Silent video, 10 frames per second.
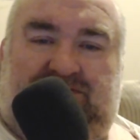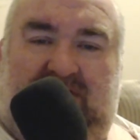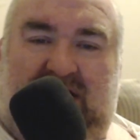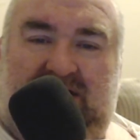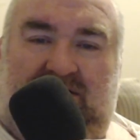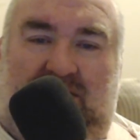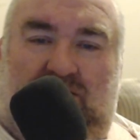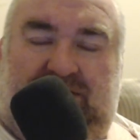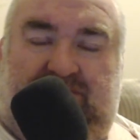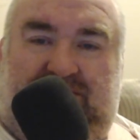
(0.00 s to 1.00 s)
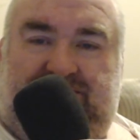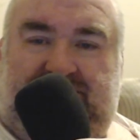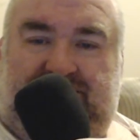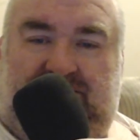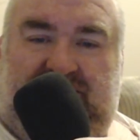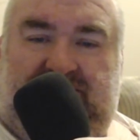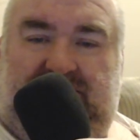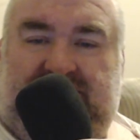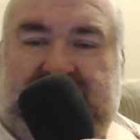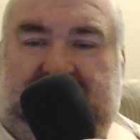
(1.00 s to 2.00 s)
I might lower the poster so people
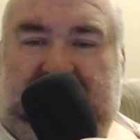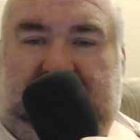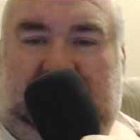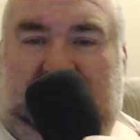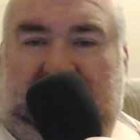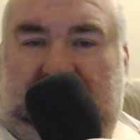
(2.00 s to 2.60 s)
can see it. I don't know.